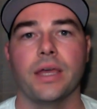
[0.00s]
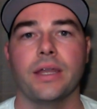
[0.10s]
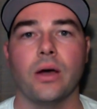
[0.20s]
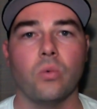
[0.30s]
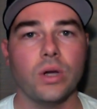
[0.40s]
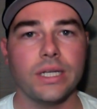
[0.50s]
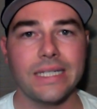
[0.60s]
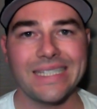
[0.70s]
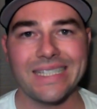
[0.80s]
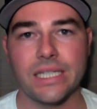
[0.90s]
Now, what
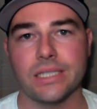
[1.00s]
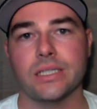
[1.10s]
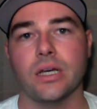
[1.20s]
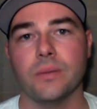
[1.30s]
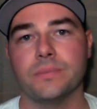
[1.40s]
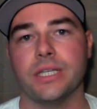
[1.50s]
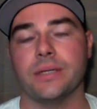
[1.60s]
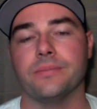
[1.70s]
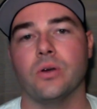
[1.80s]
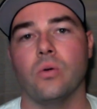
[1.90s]
is this
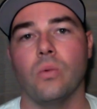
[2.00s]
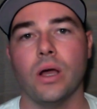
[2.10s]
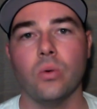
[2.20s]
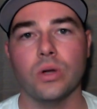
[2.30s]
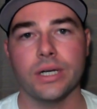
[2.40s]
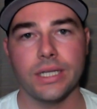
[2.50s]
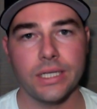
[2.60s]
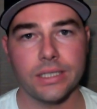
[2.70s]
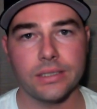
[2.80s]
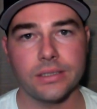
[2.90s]
update? Well, what it
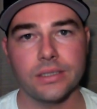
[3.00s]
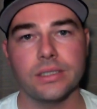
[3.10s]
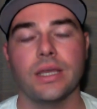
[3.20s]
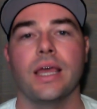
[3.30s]
is